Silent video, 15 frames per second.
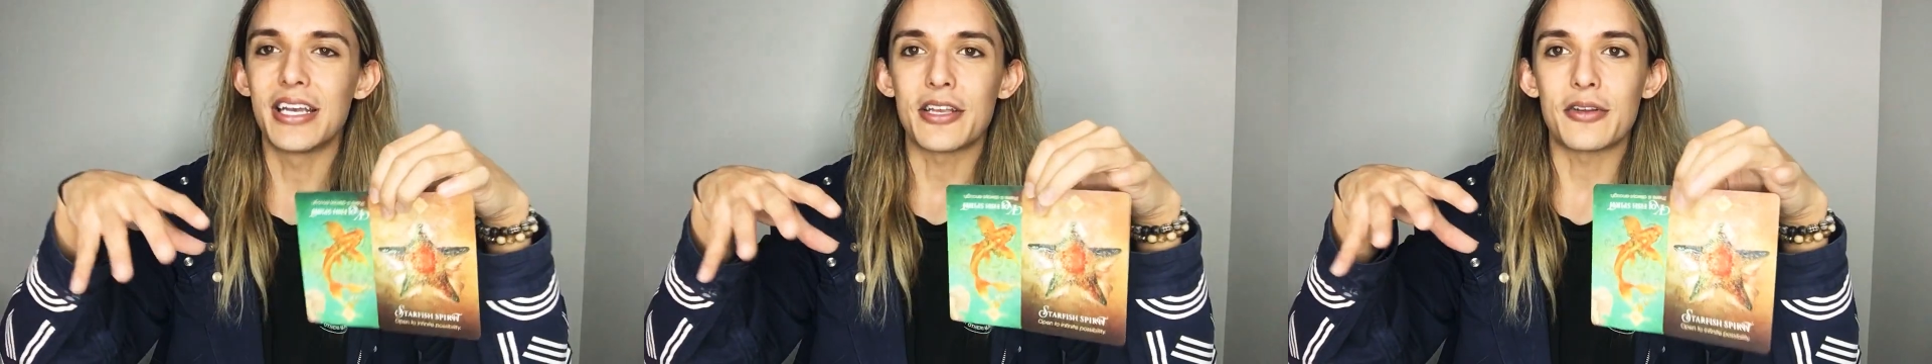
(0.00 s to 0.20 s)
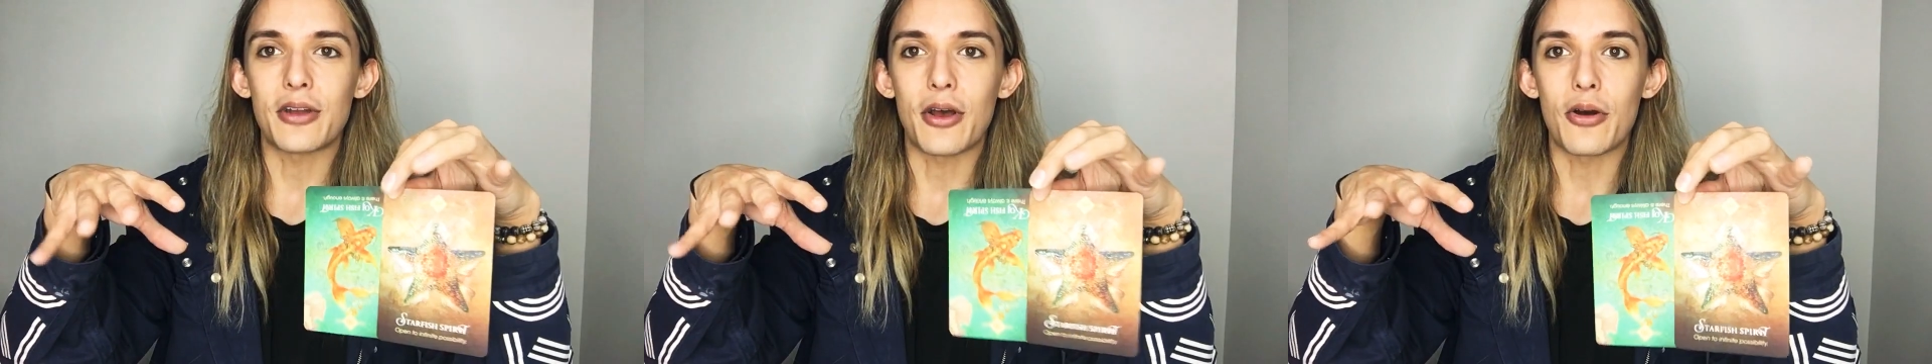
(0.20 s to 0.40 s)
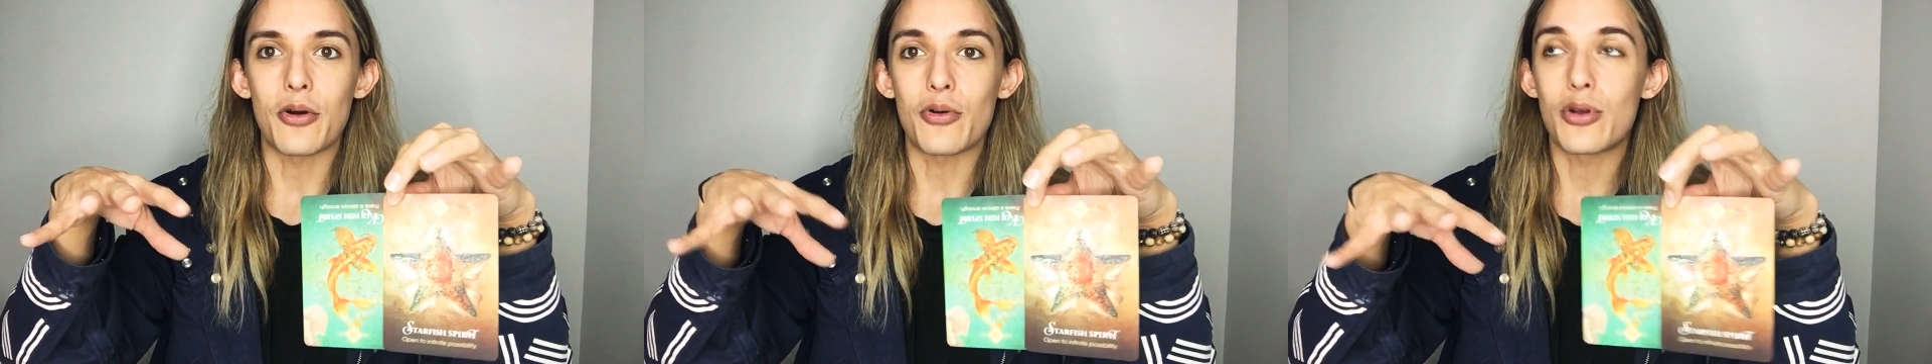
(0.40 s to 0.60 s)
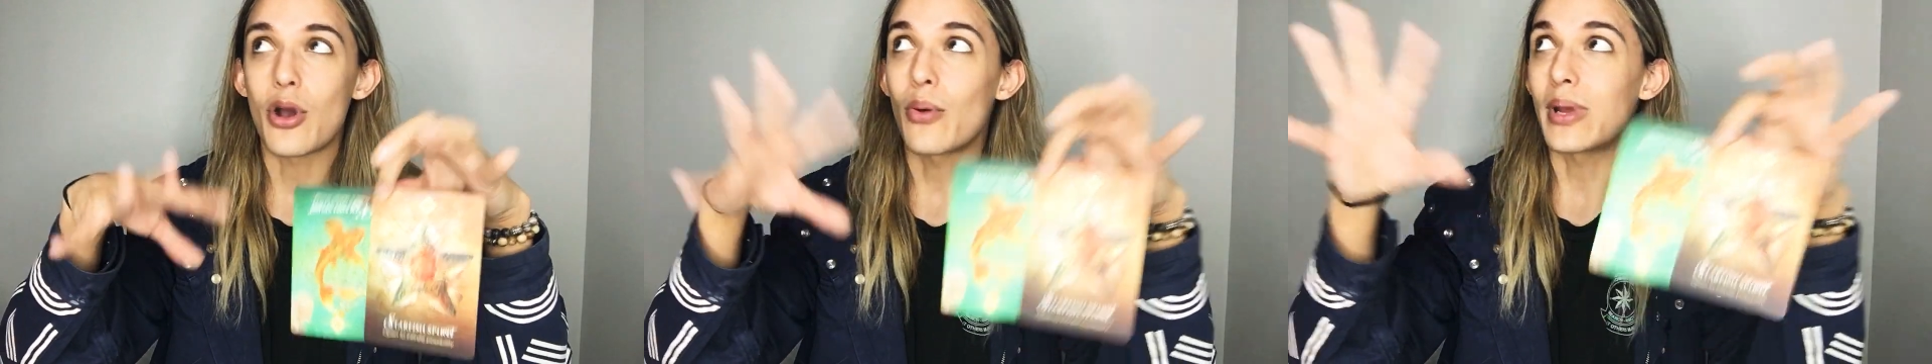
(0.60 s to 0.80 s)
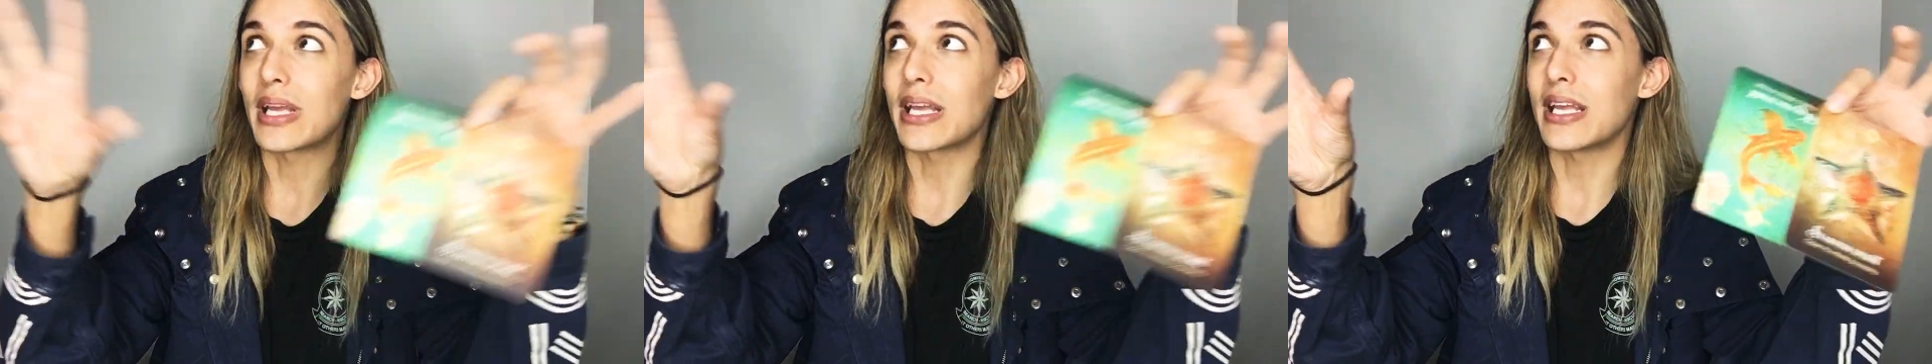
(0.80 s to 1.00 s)
you know,
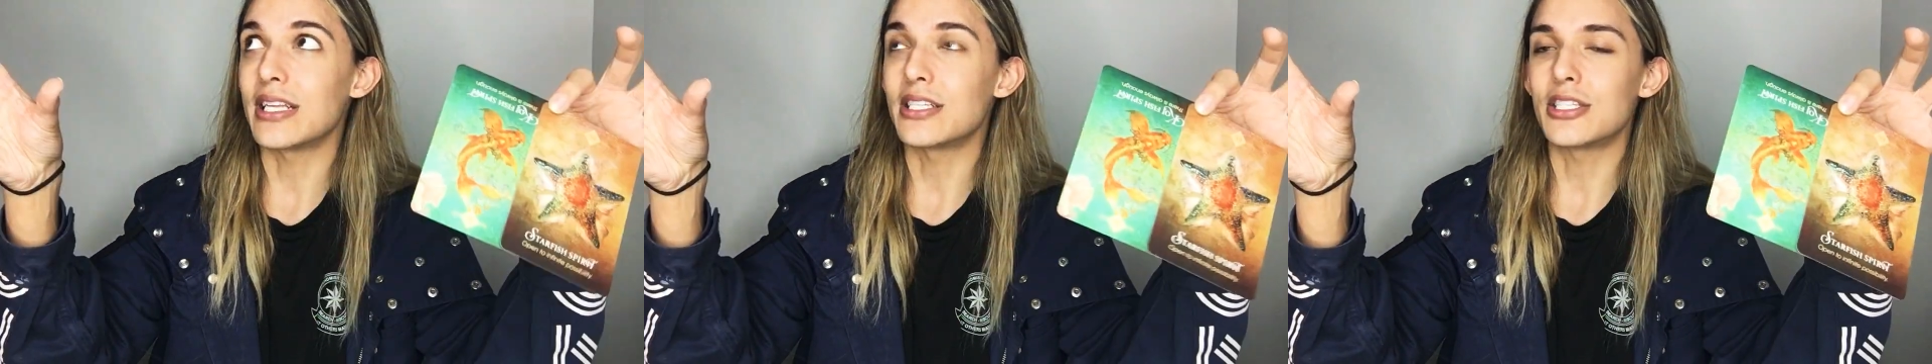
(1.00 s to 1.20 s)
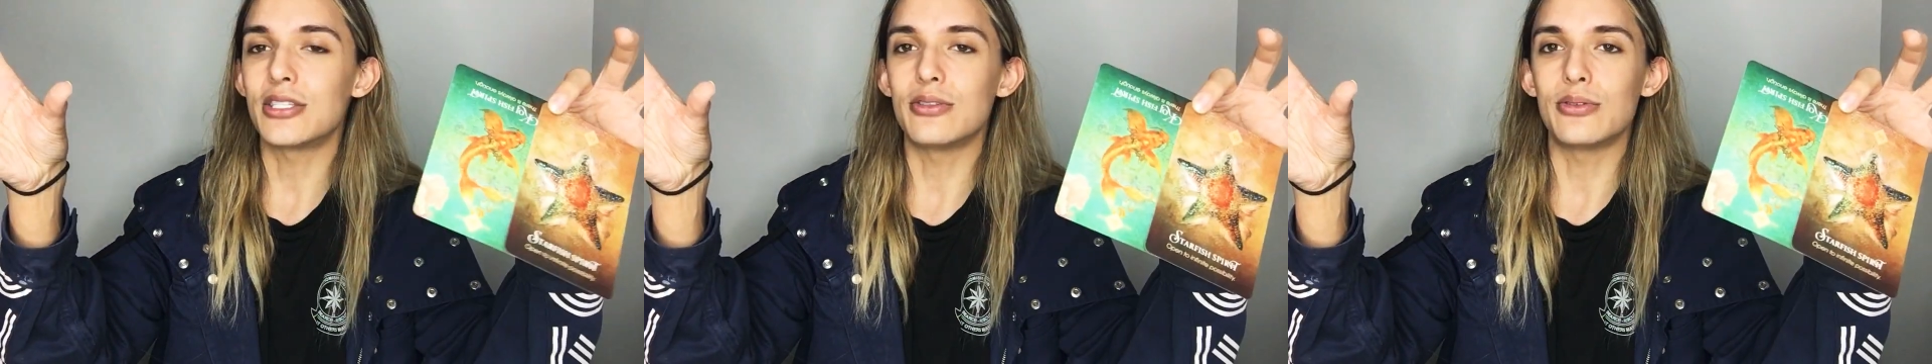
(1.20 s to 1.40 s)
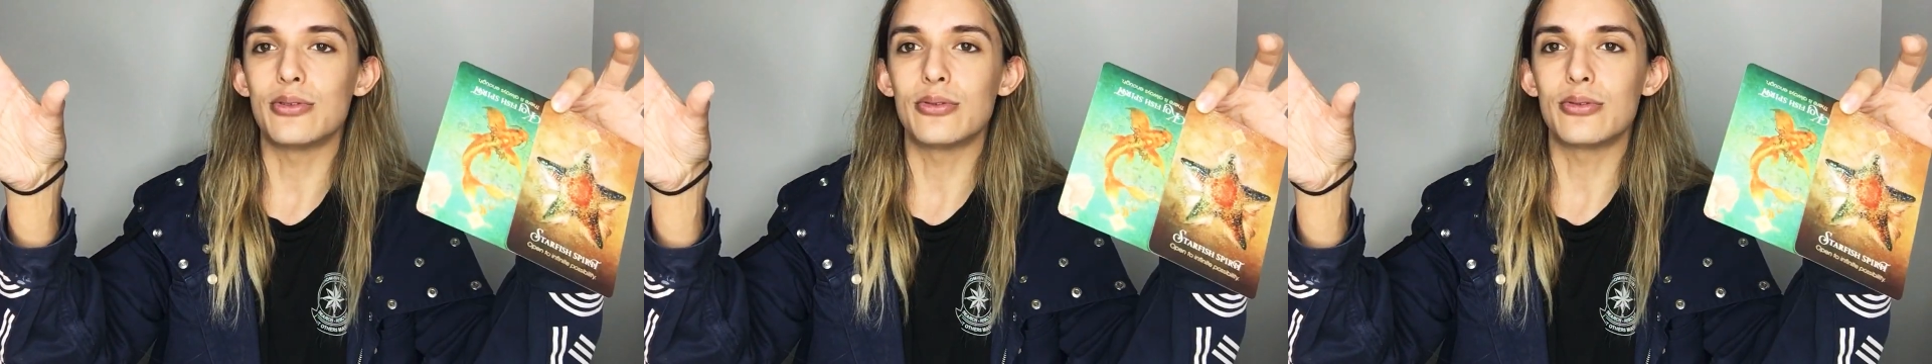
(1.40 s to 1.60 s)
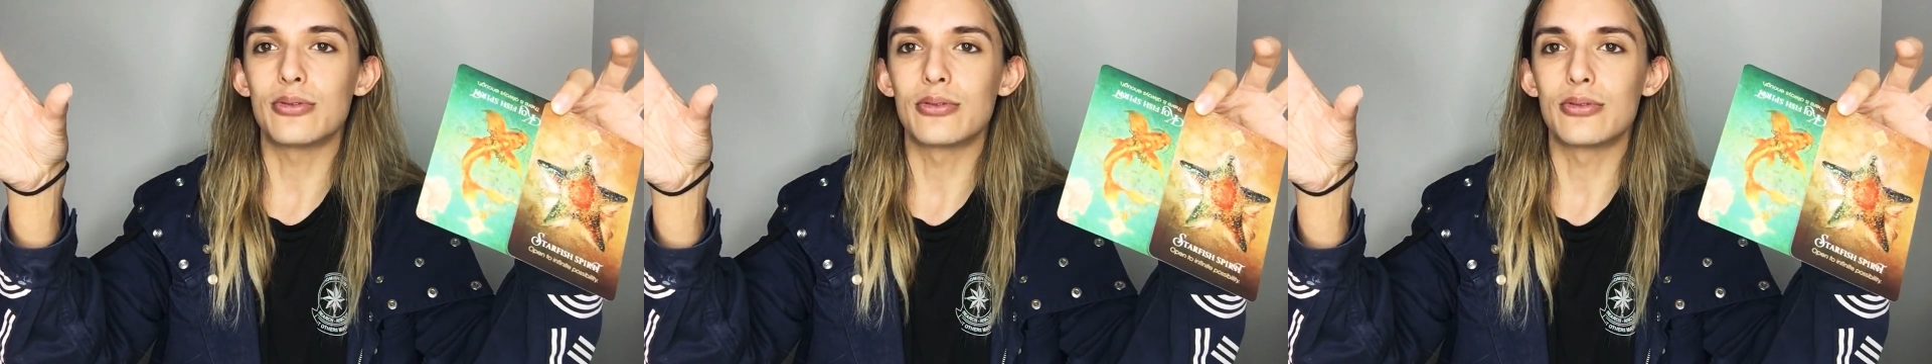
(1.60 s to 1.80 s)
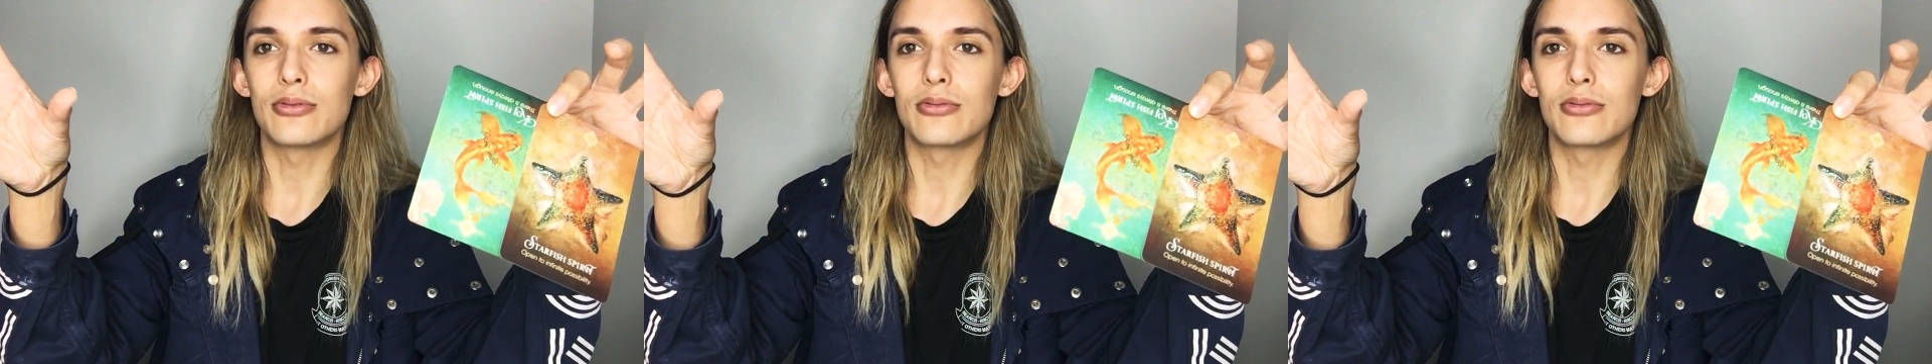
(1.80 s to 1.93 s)
going into